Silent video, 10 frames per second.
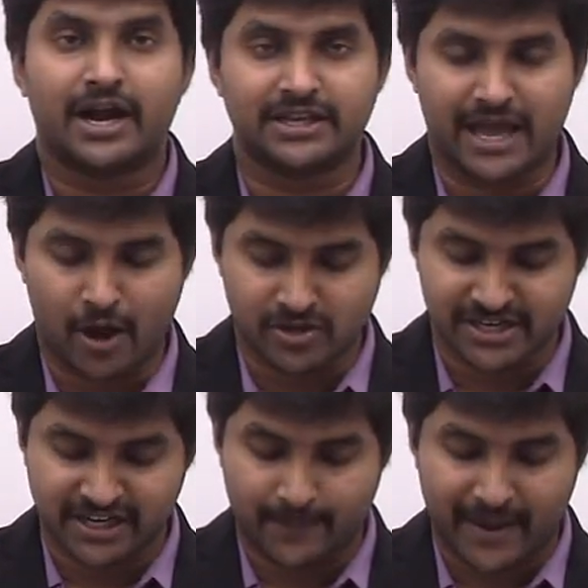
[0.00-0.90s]
and the
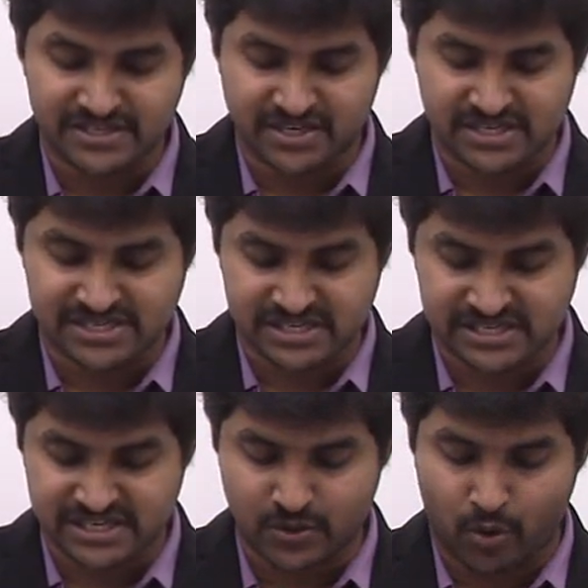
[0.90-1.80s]
oxide capacitance
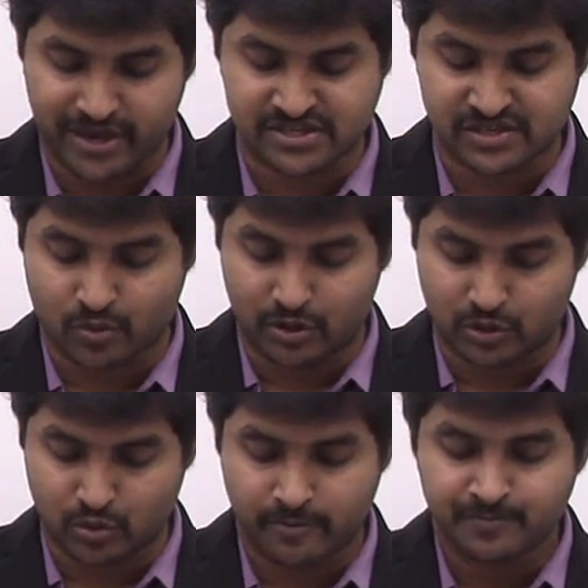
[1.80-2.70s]
COX is equal
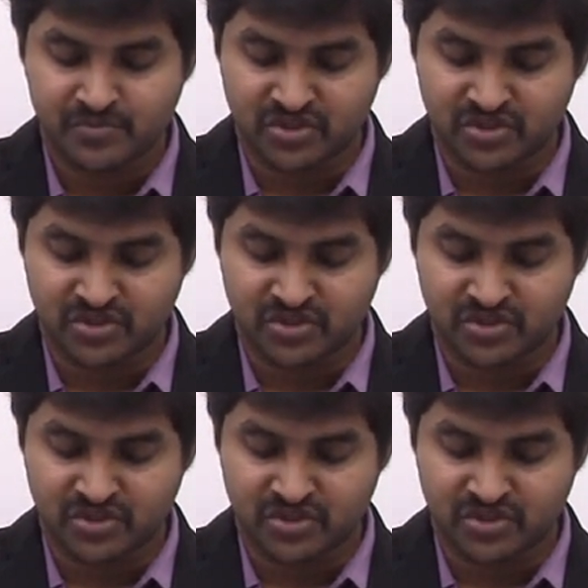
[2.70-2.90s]
to